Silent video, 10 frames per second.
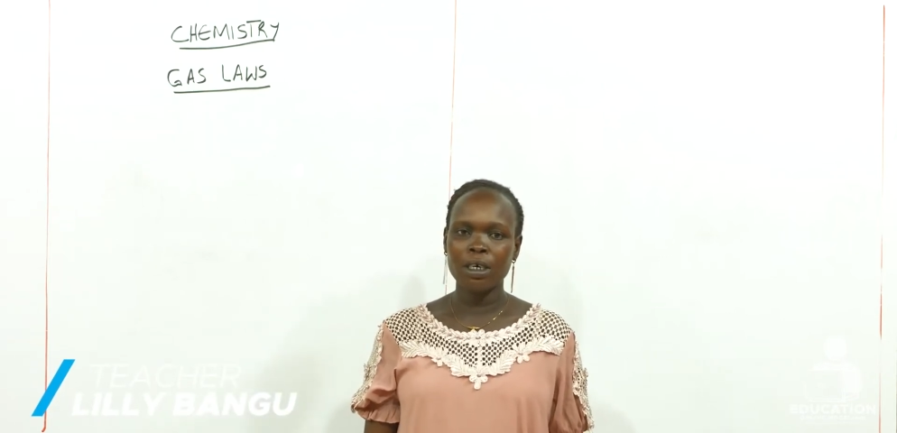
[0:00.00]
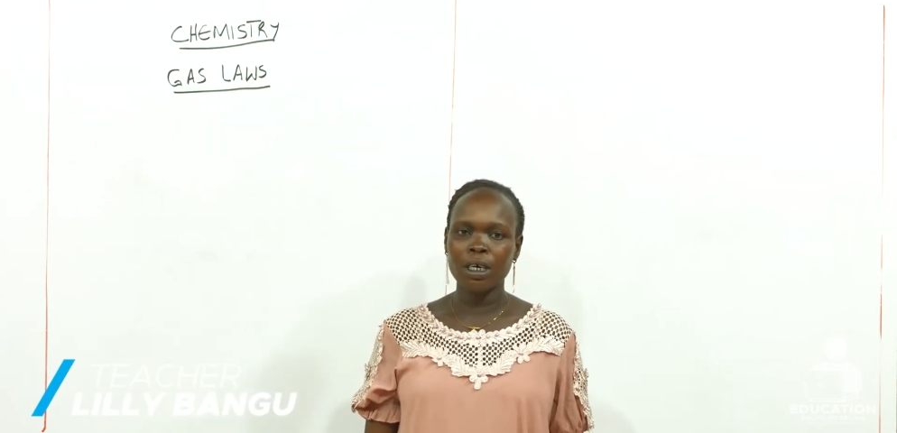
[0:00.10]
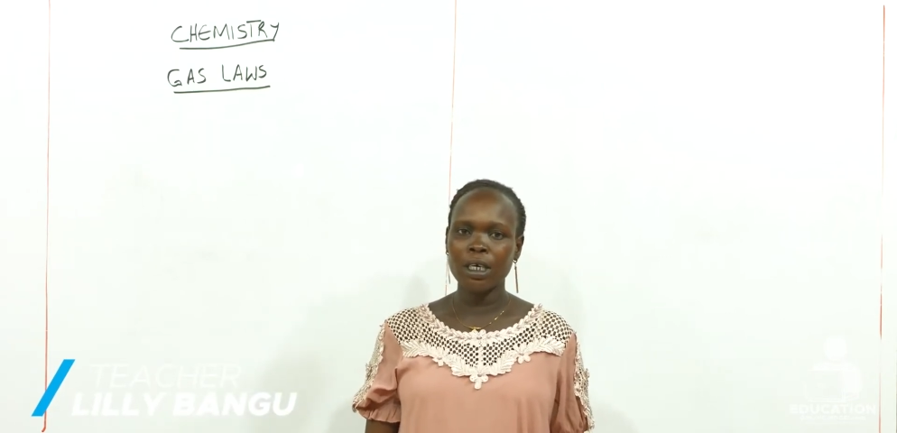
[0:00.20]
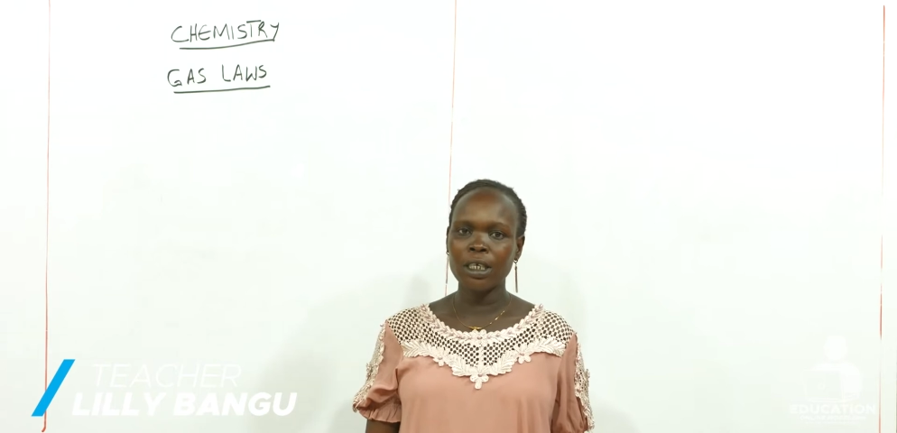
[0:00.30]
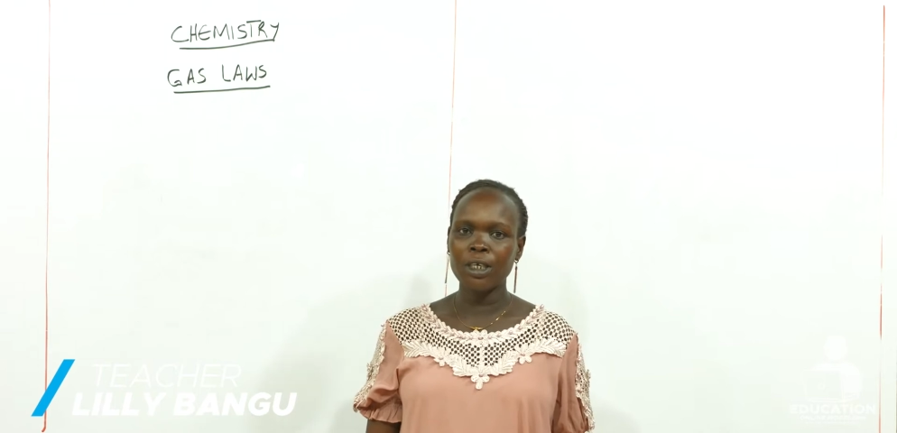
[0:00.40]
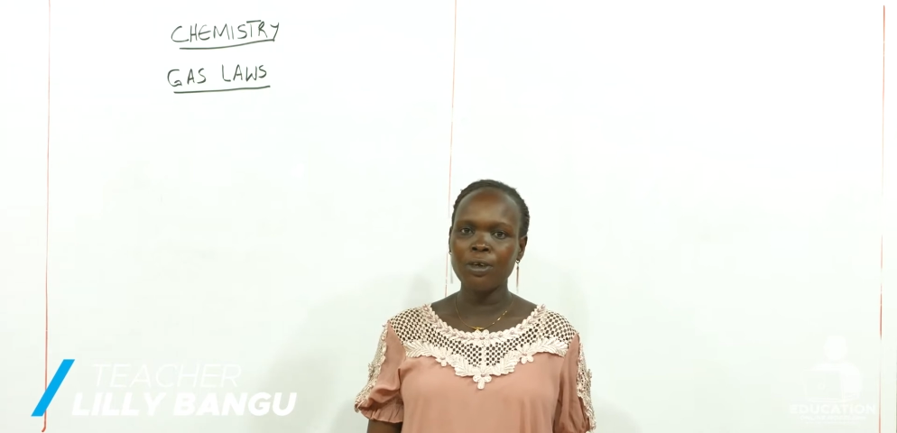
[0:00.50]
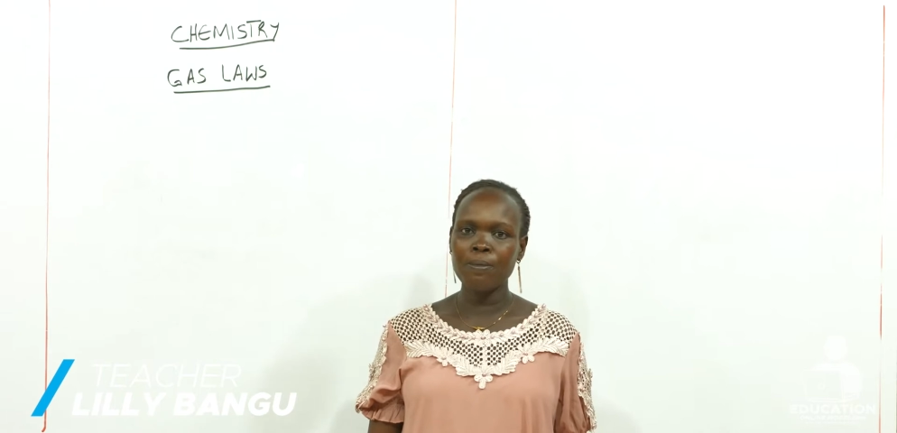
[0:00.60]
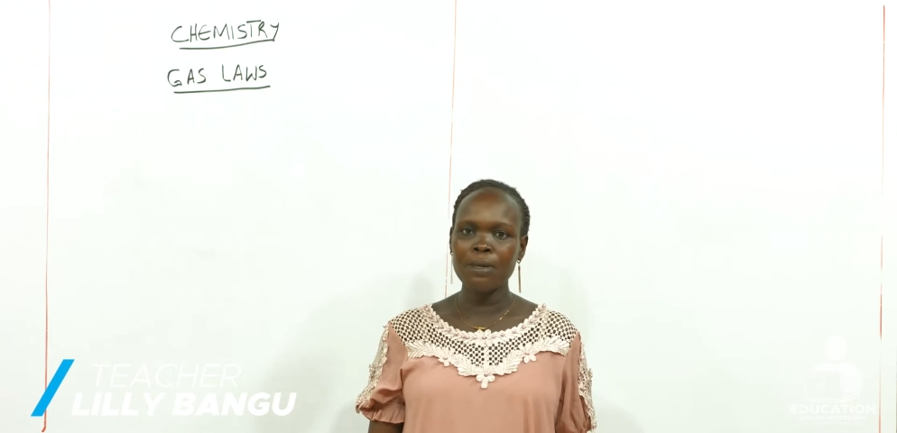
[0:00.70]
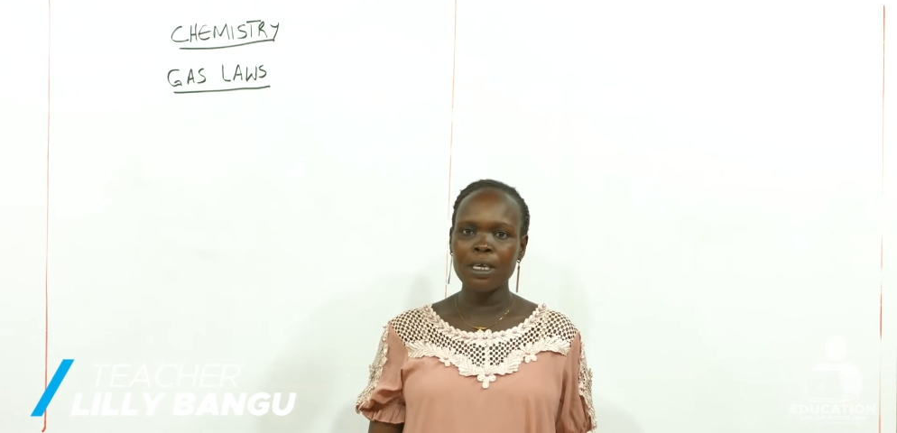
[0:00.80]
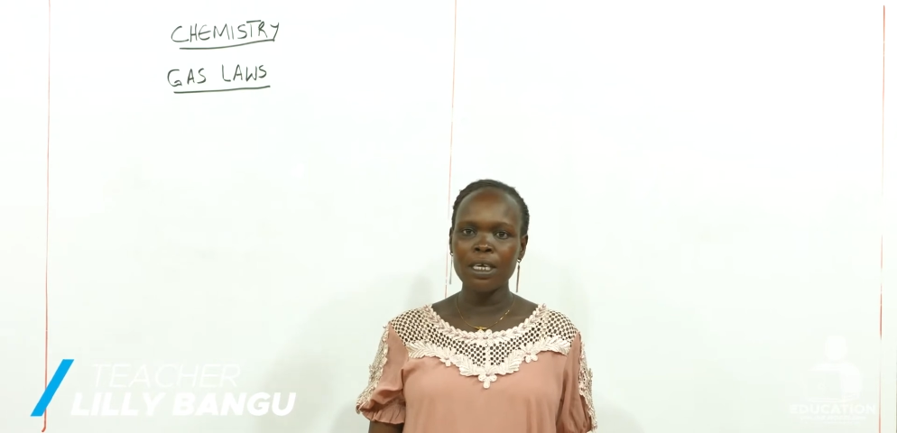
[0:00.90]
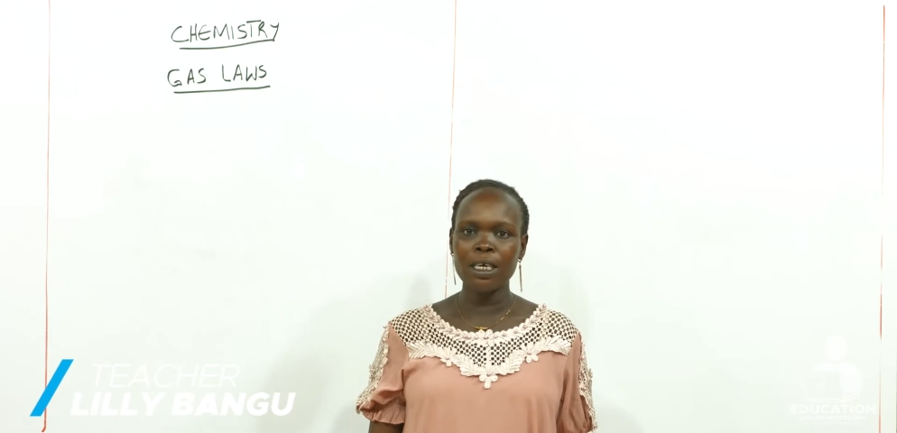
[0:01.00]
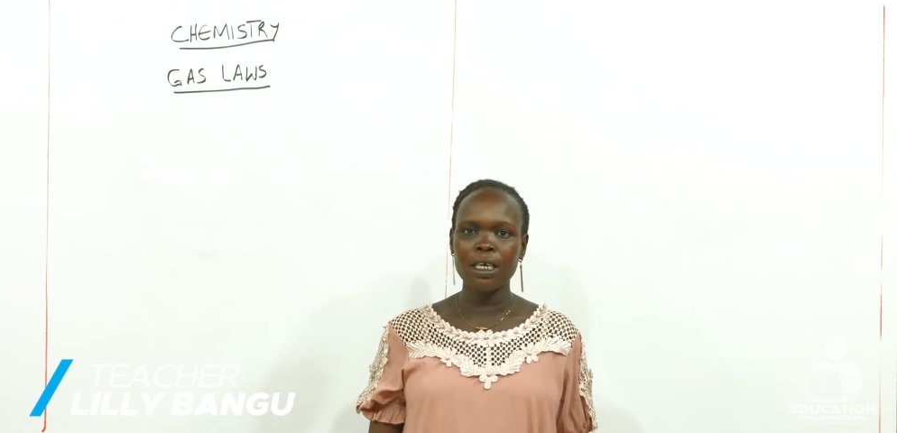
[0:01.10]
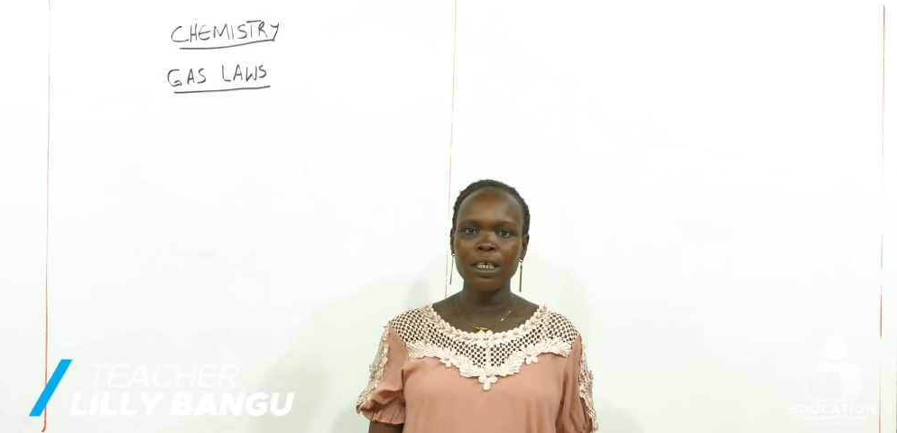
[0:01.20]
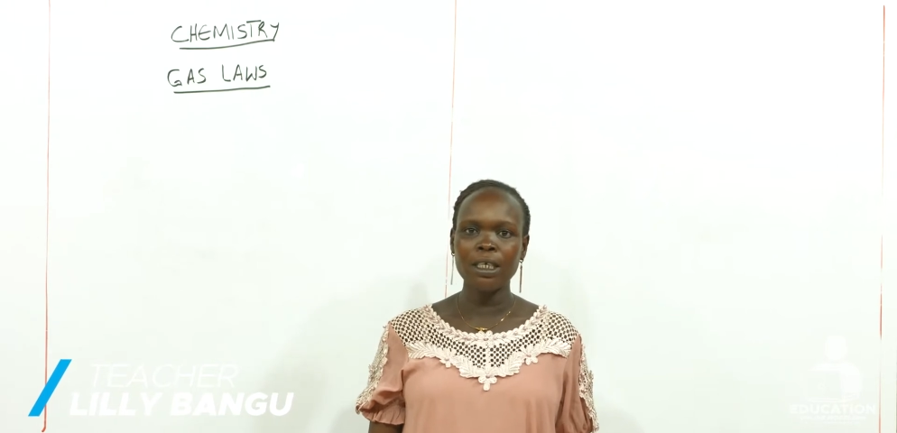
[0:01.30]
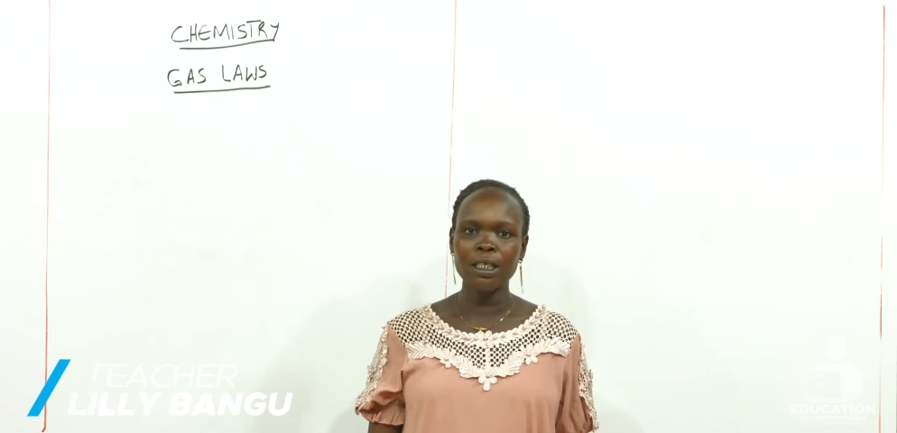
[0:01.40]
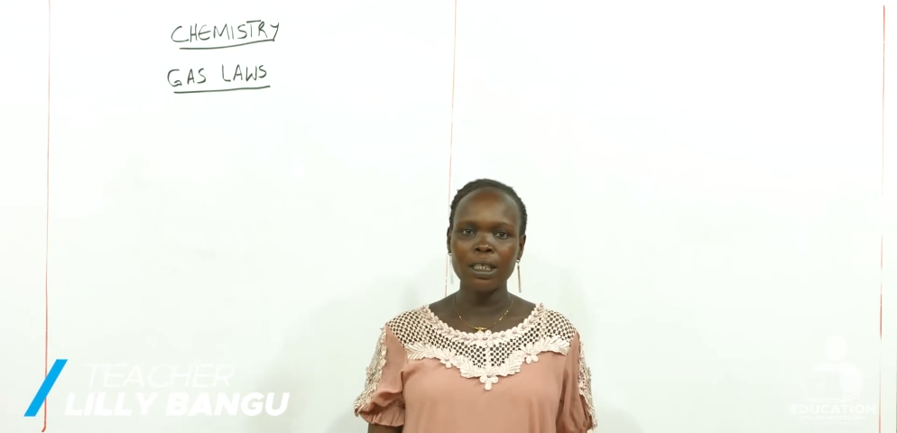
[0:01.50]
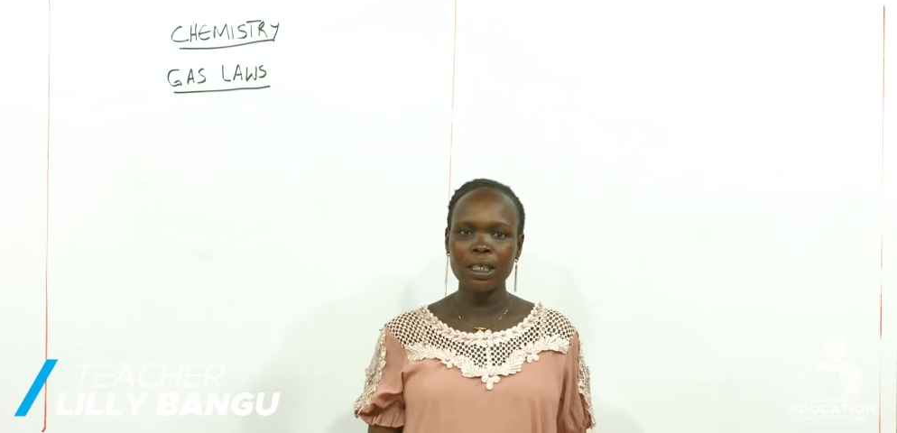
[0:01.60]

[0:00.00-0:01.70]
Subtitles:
and the topic is